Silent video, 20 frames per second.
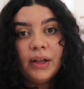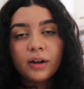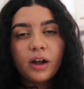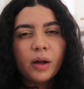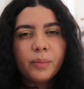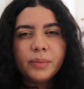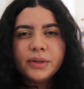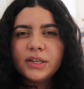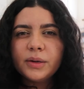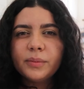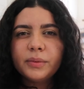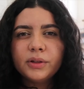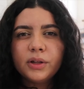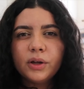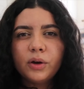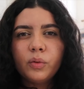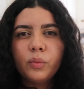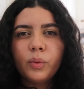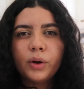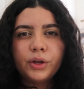Comment down
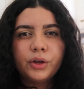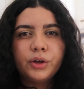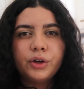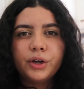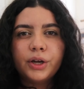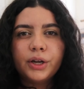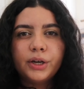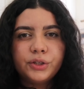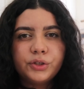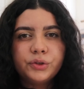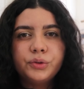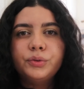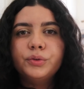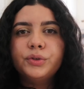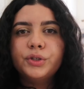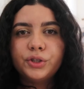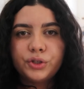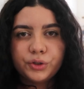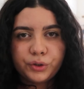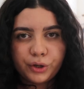below what you're going to
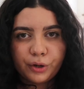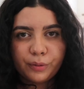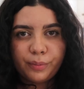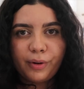do your